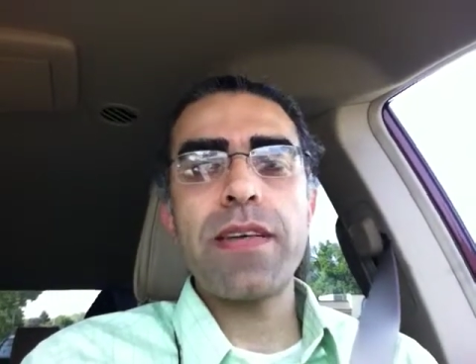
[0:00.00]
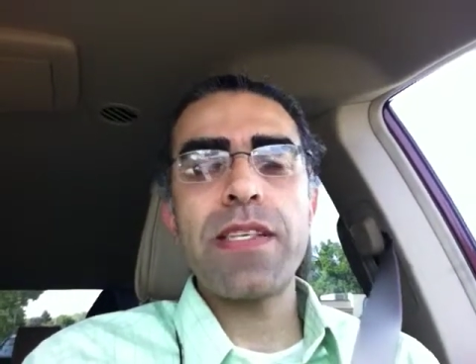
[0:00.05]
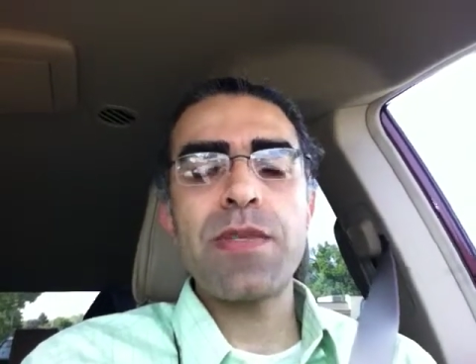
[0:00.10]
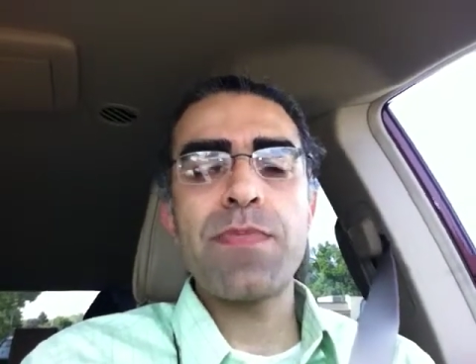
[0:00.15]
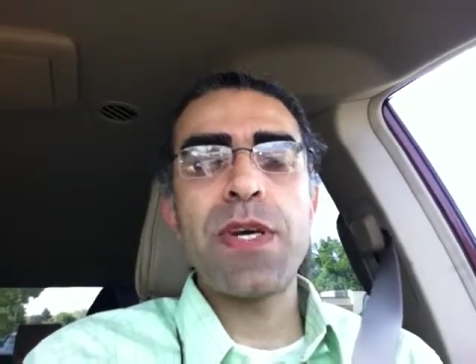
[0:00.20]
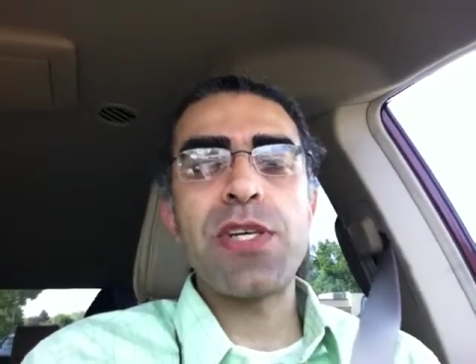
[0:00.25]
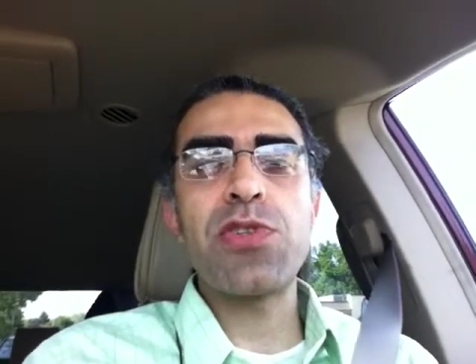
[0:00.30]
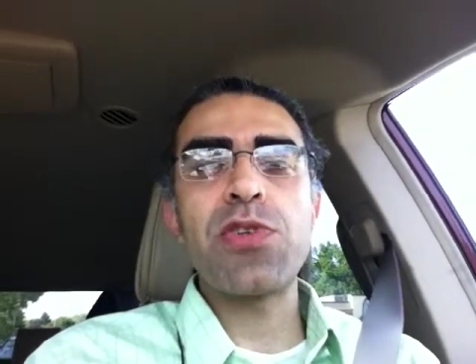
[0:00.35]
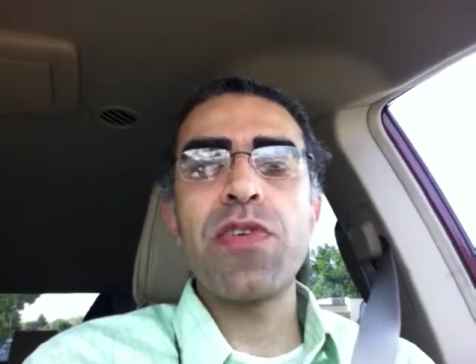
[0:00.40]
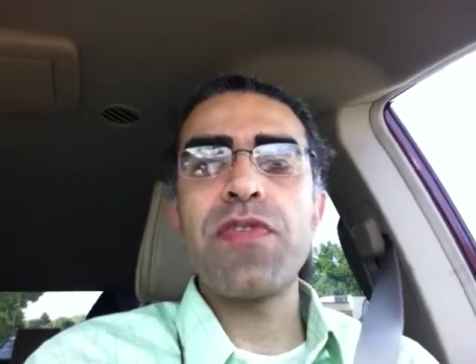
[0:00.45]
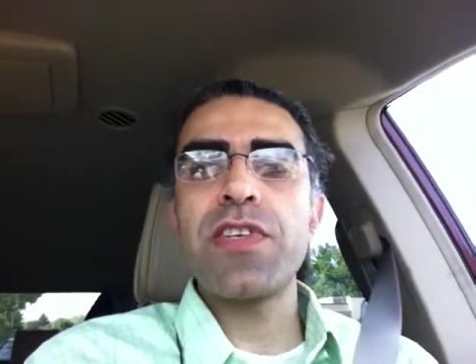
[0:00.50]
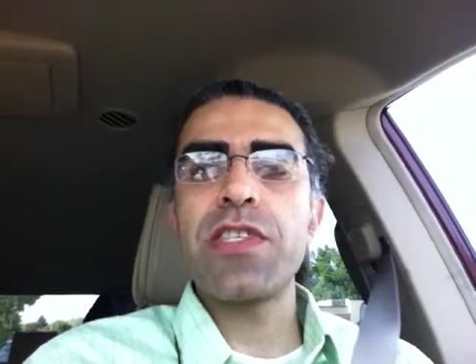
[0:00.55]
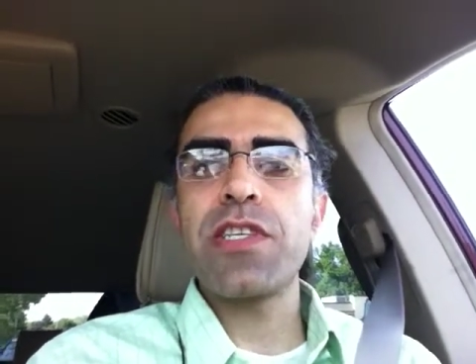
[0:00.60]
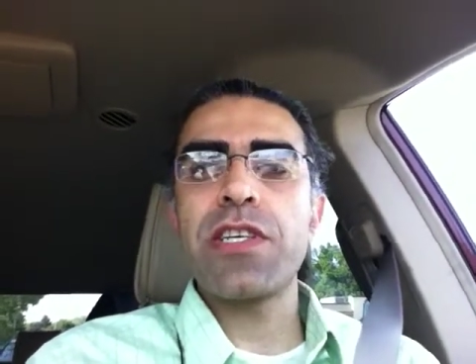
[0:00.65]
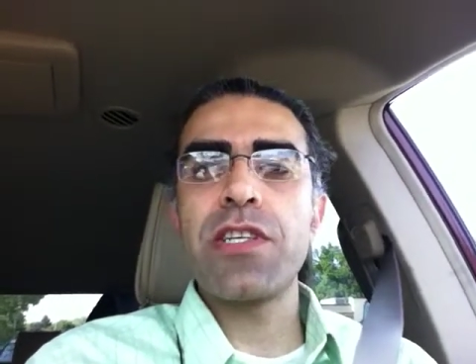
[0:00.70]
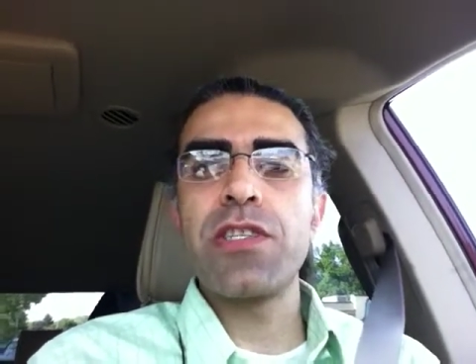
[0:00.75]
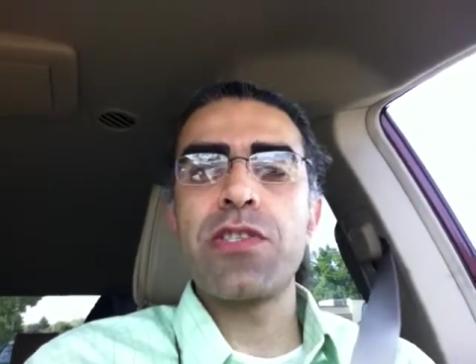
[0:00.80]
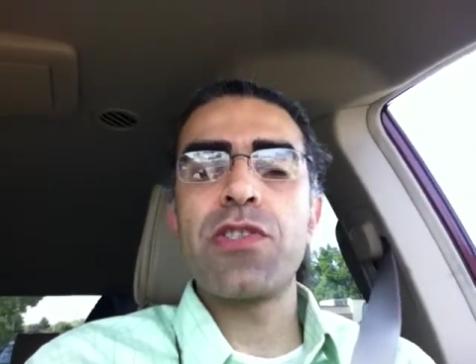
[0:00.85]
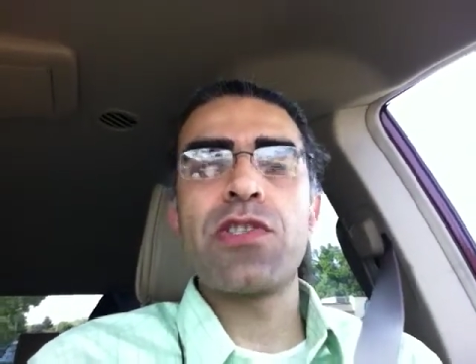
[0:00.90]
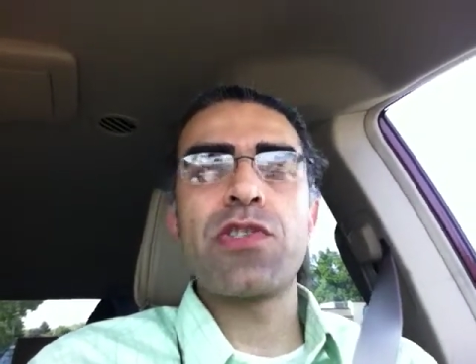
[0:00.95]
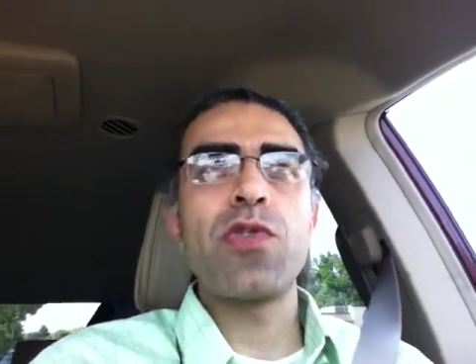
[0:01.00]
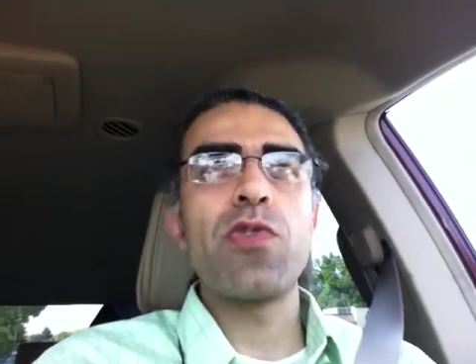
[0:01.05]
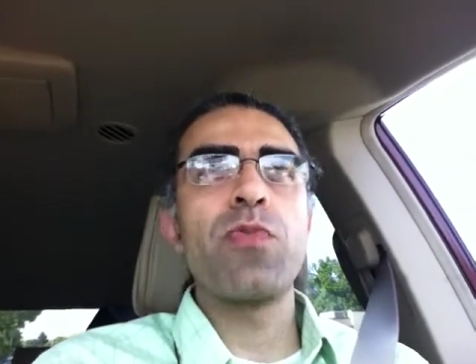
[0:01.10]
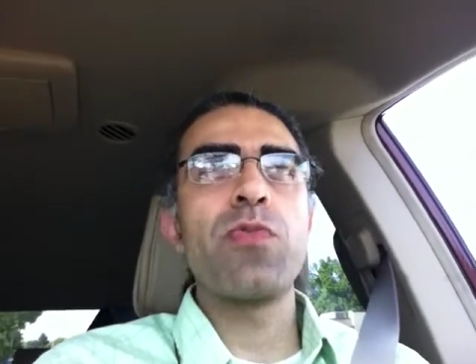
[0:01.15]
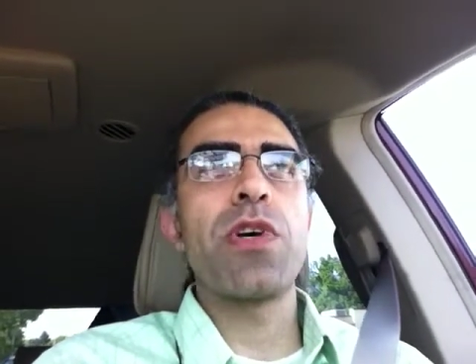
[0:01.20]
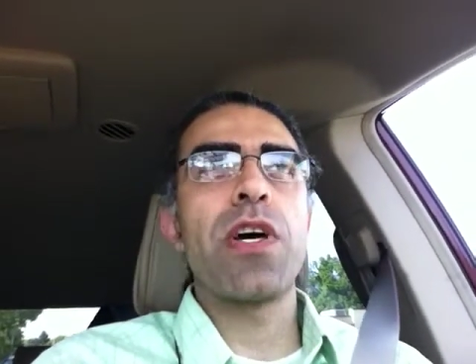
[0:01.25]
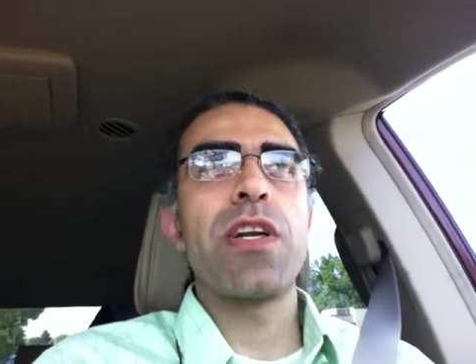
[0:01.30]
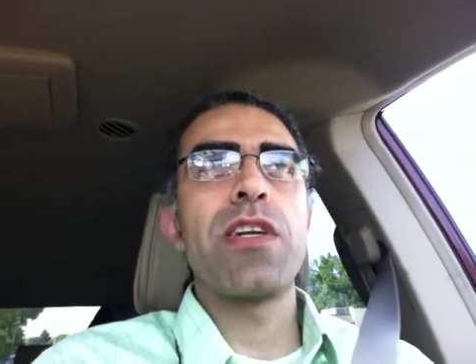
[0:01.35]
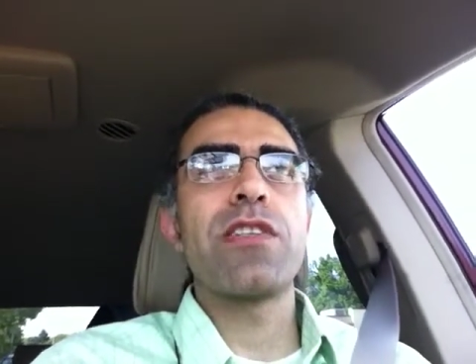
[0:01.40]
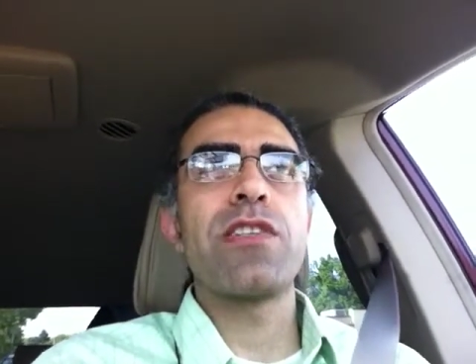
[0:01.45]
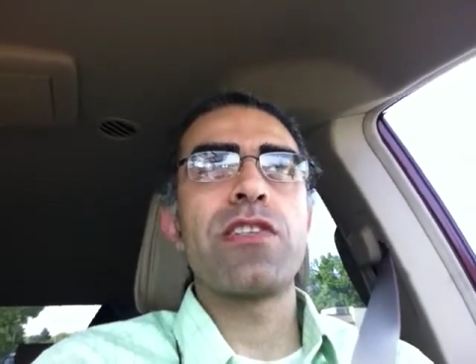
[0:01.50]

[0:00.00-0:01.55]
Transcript: especially if it's consumed on a